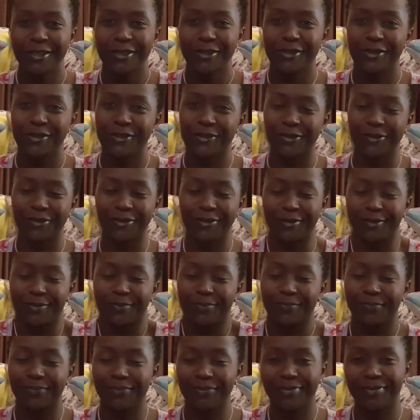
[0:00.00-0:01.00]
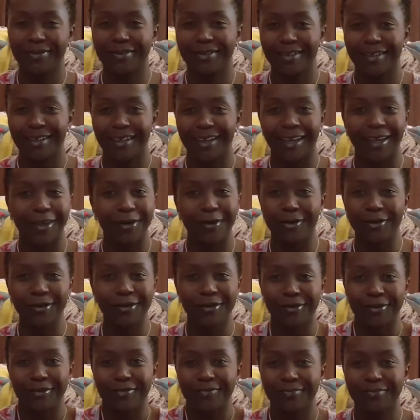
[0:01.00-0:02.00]
So I
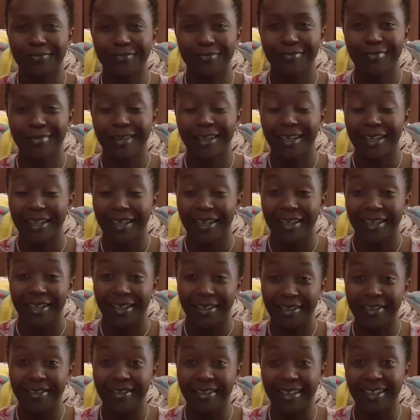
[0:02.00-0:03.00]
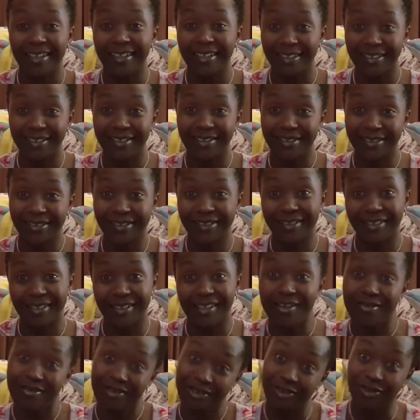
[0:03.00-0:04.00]
don't know. Internet
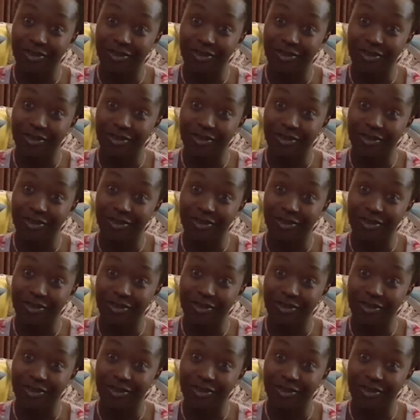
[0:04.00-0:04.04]
is the